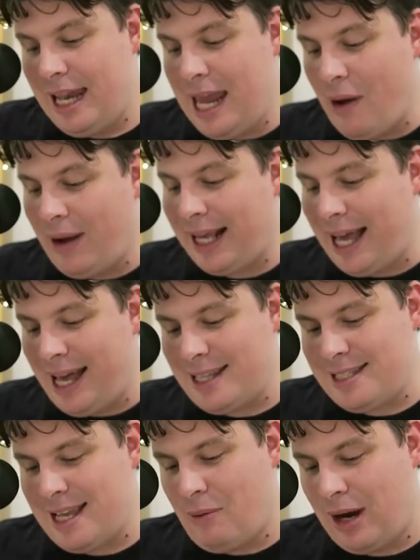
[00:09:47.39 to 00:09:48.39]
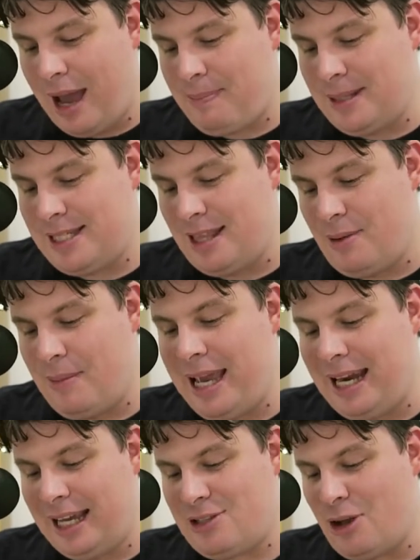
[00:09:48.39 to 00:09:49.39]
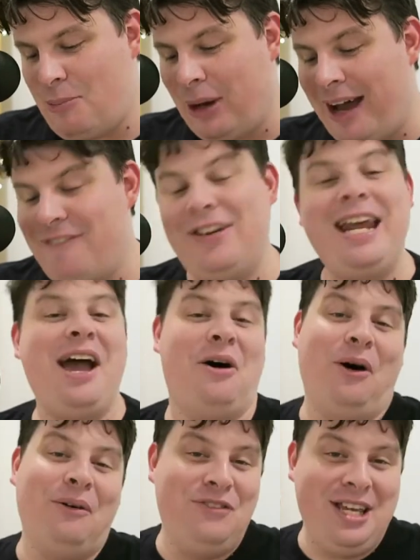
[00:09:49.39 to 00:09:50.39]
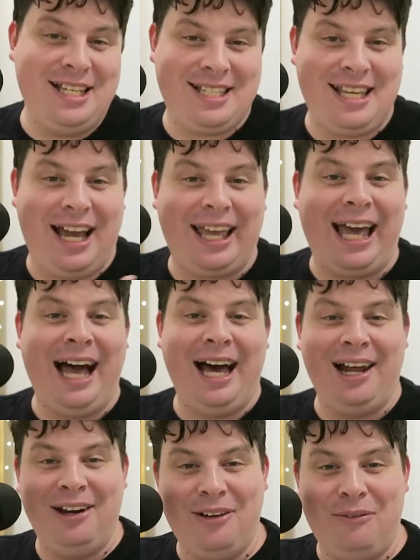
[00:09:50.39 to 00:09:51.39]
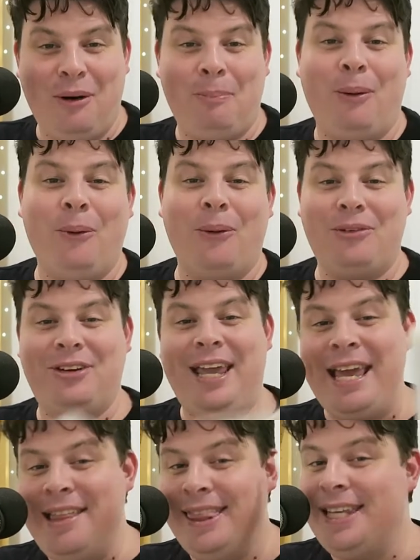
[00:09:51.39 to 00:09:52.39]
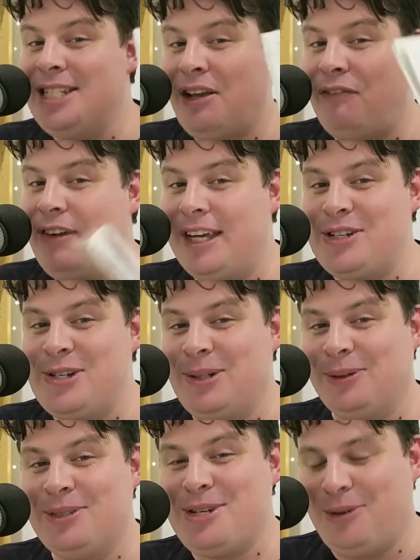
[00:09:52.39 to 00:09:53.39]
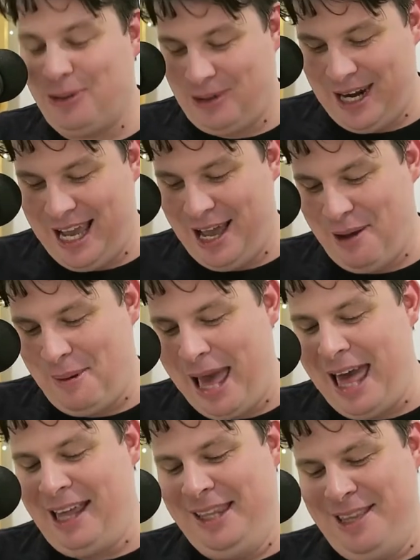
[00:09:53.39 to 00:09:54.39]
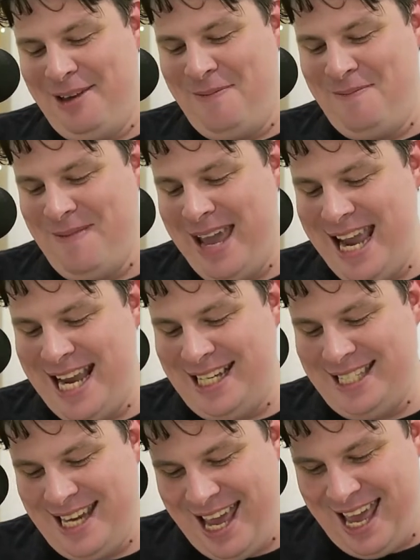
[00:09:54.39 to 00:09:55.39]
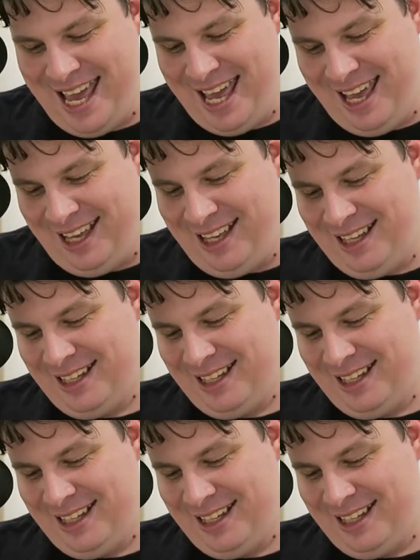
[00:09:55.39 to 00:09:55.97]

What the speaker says: Now, I can't say what happens in the meeting, so bye for now. Obviously, I can't report in this fictional story about the meeting.